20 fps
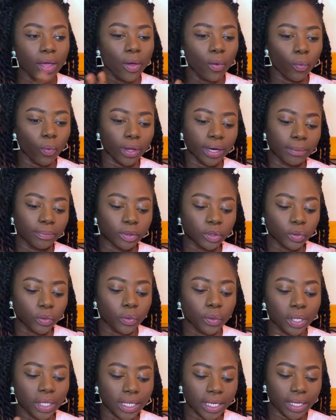what I'm
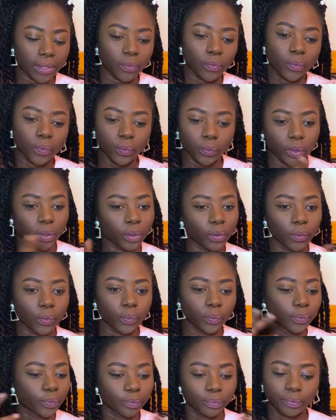doing, and, you know,
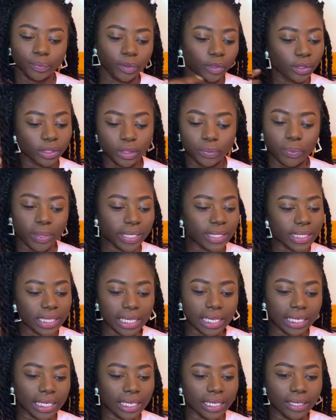just
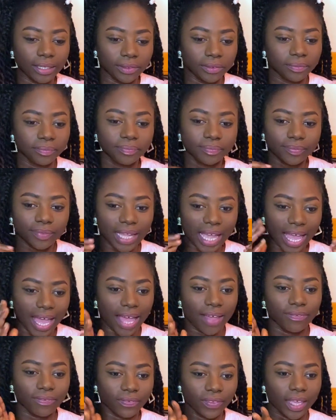basically
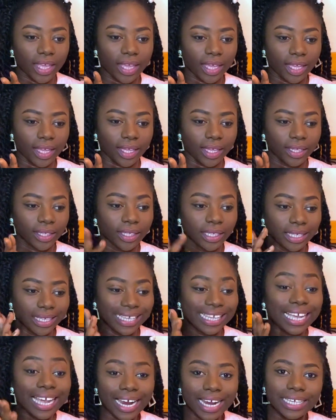have a
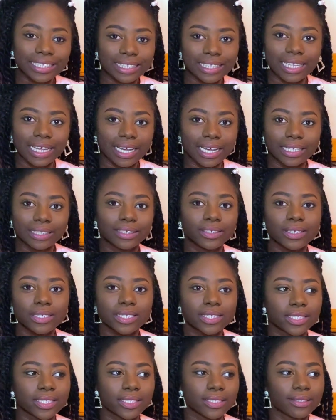guideline,
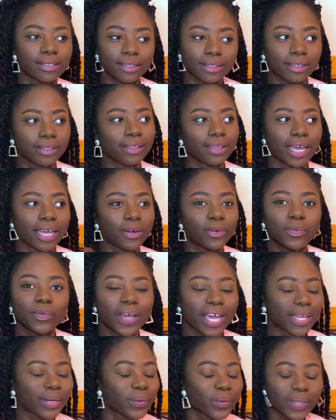because I
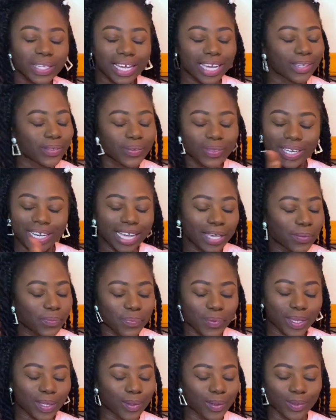don't like
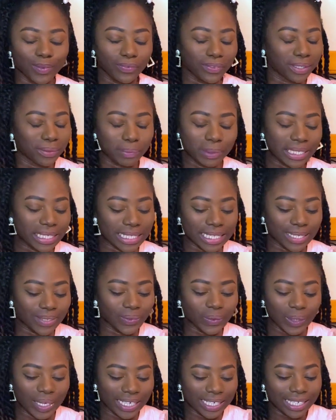being all over the place. I
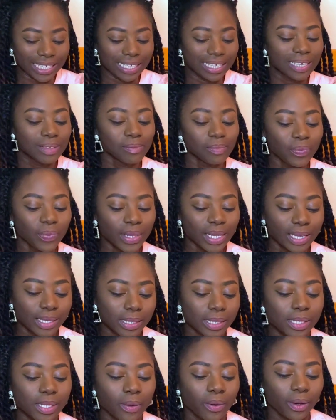don't like it.
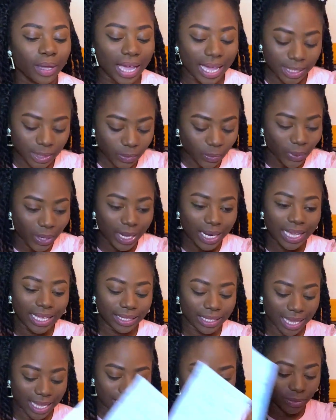So as well
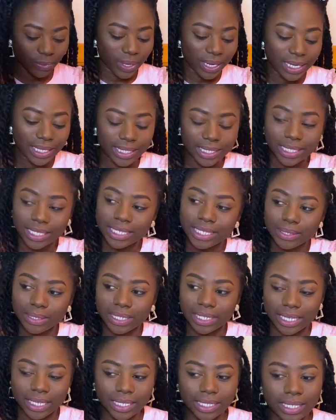as this
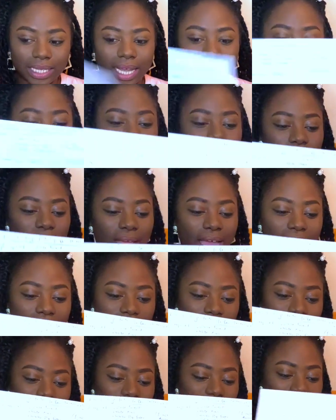list, I also have